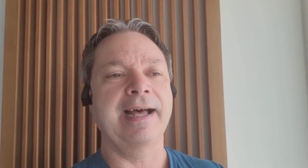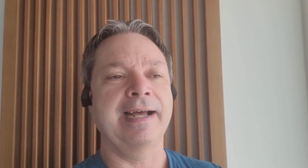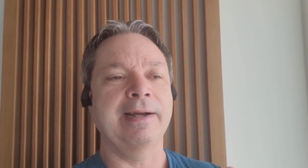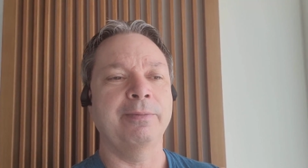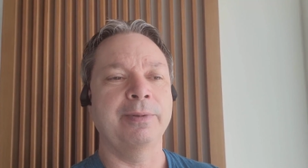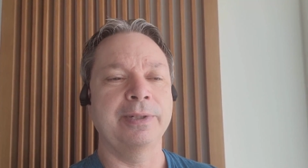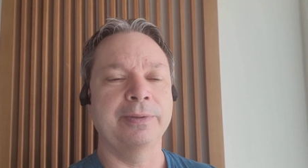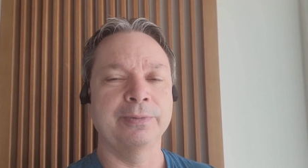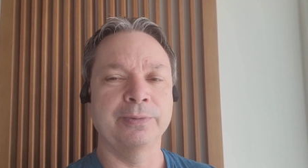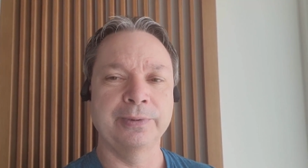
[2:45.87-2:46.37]
I
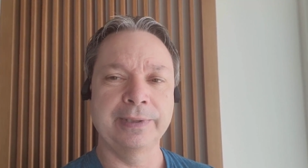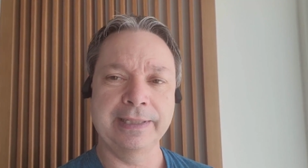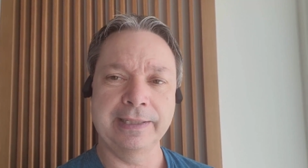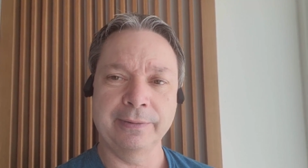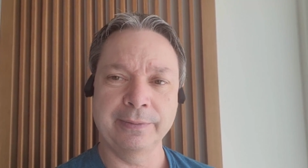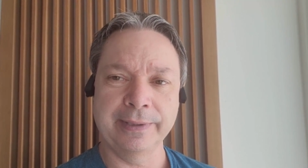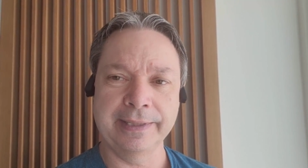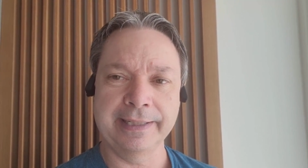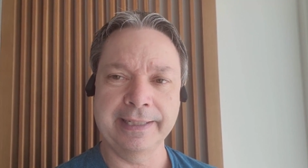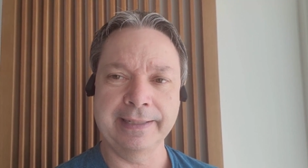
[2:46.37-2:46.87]
would really
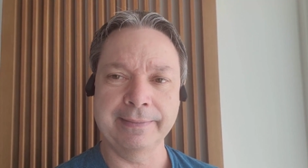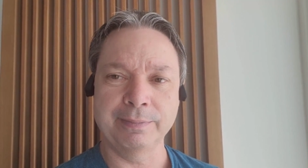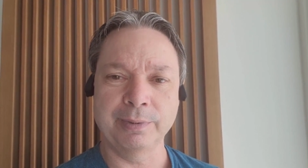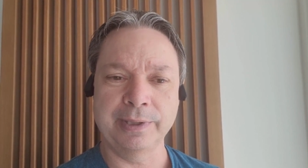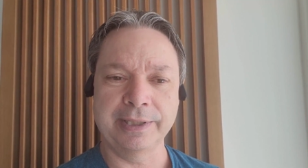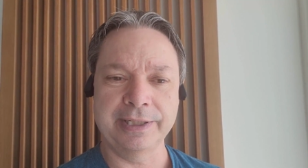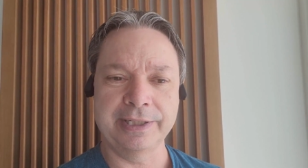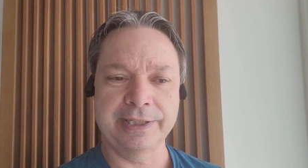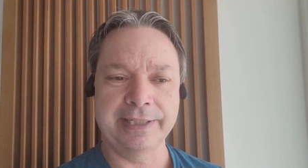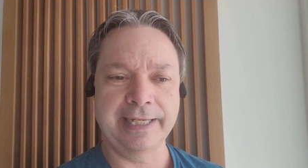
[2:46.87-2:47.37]
really
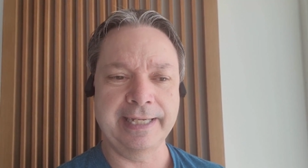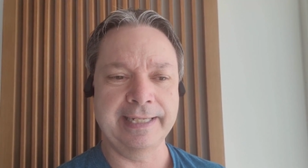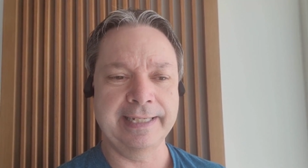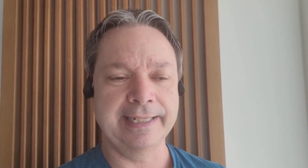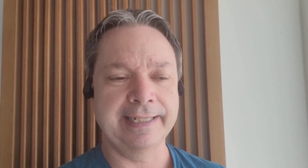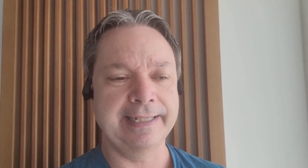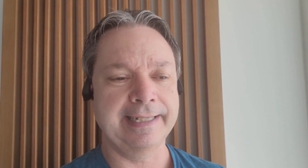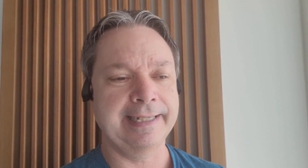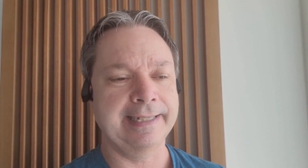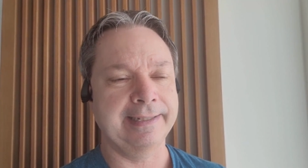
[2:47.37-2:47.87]
appreciate
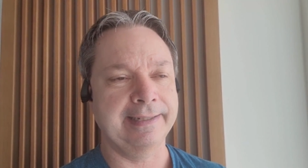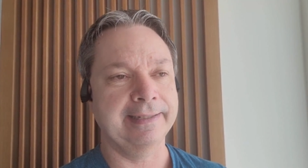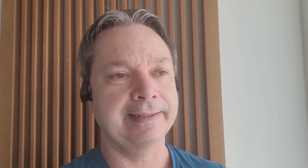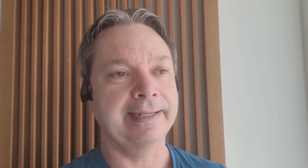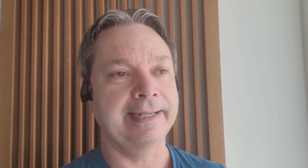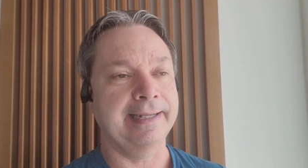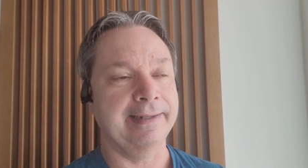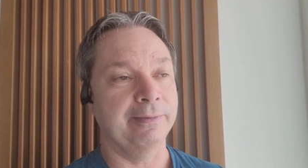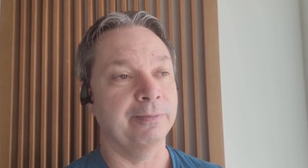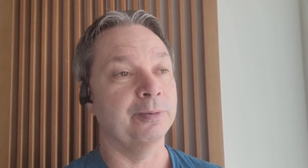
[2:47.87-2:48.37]
it. It
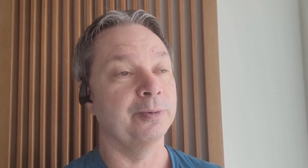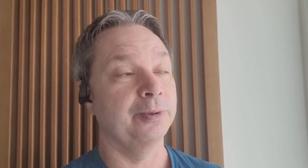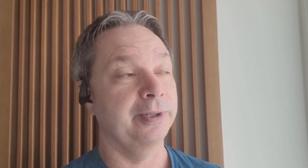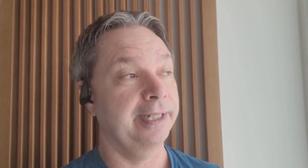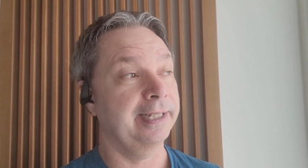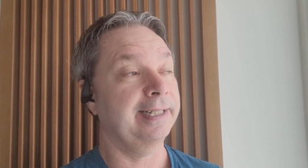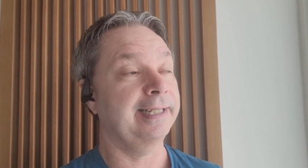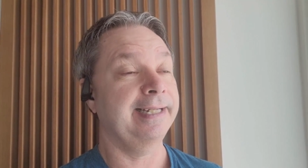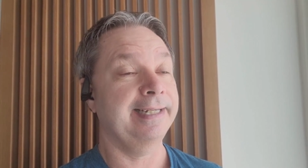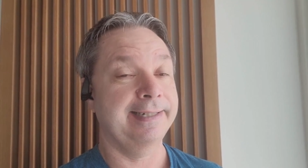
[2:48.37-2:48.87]
it
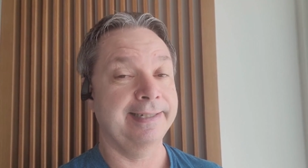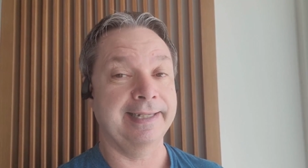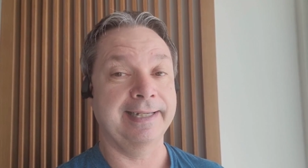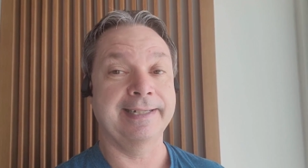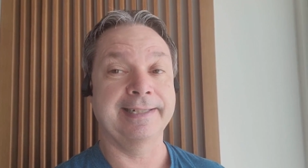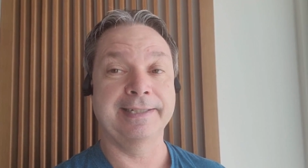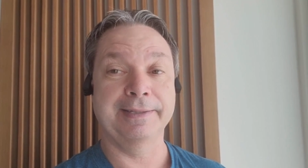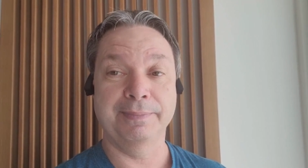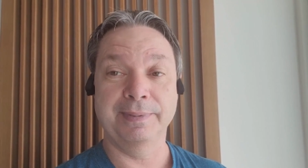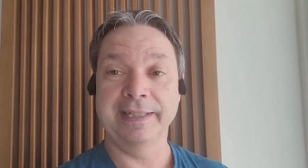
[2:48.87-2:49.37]
really
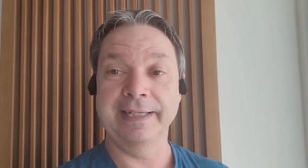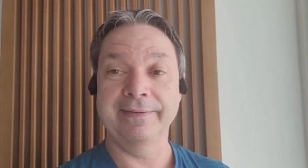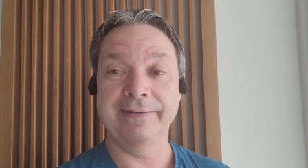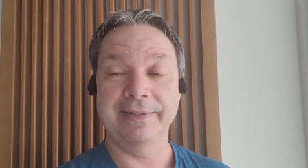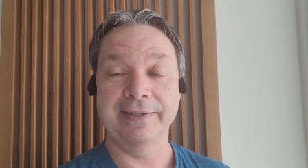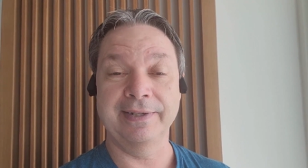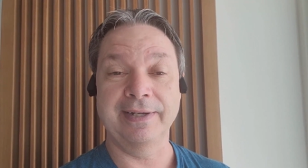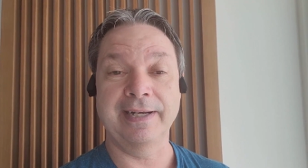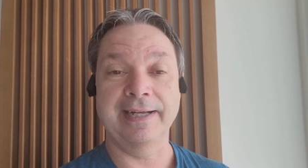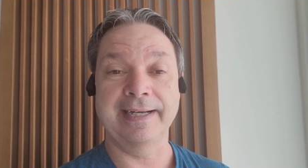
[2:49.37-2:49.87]
does, believe it
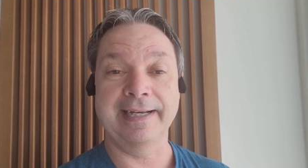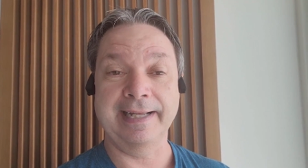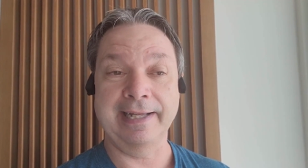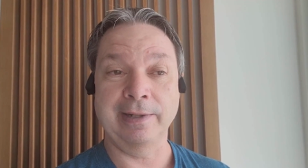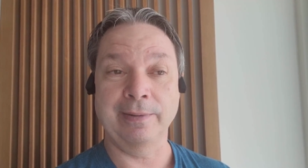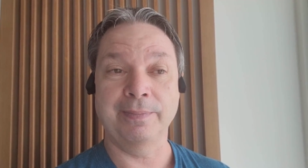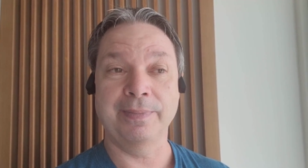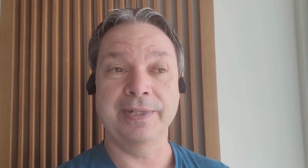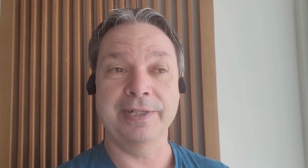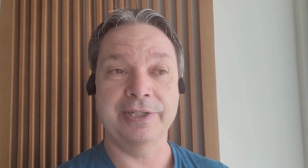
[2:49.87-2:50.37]
or not,
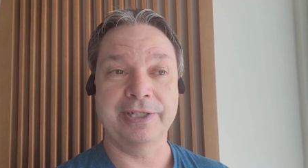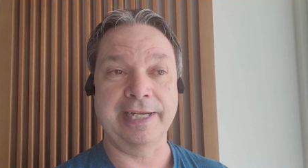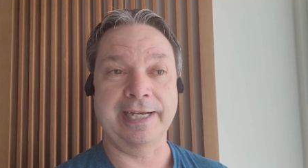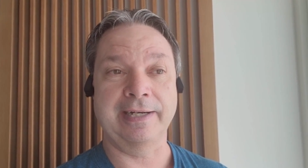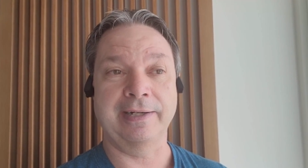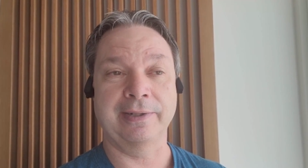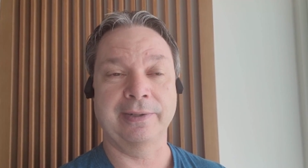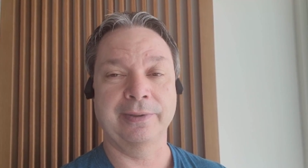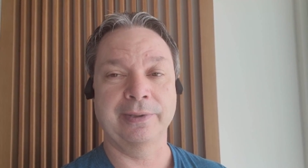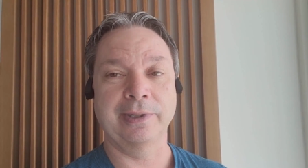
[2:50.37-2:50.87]
help the
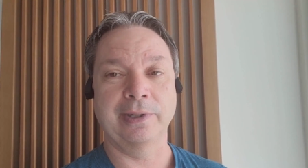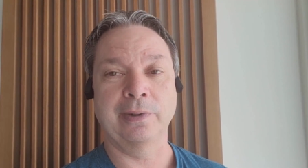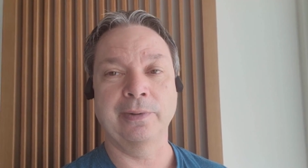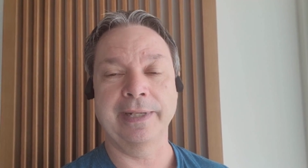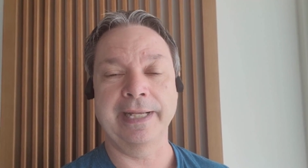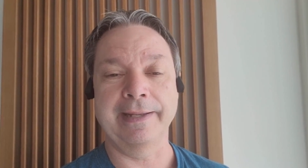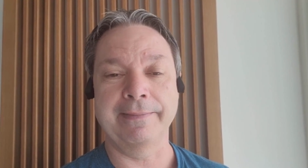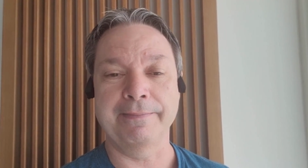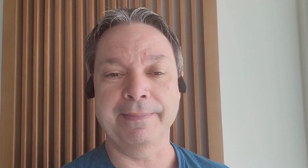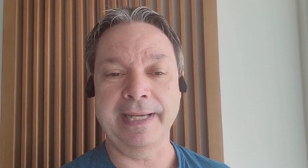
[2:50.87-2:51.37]
channel grow
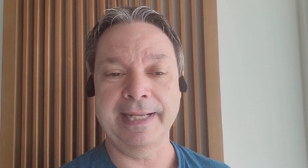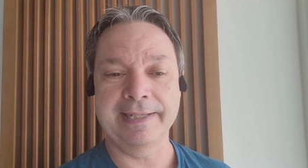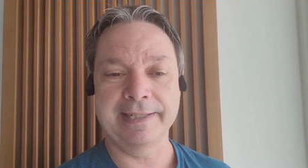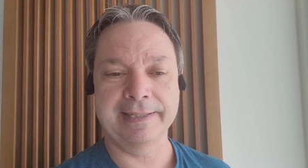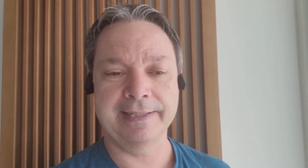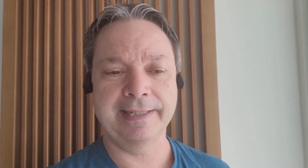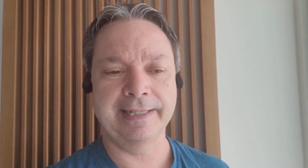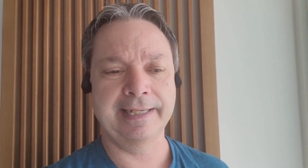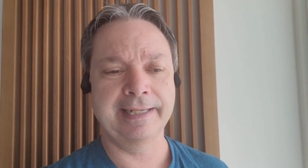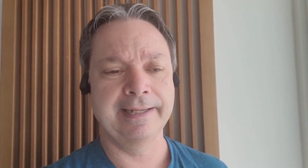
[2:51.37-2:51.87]

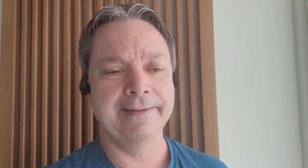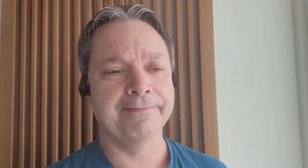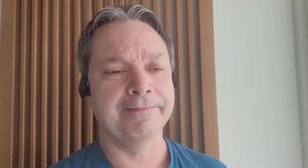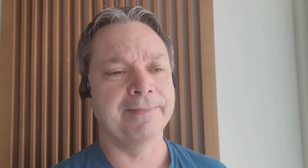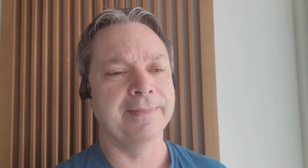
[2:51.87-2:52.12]
immensely.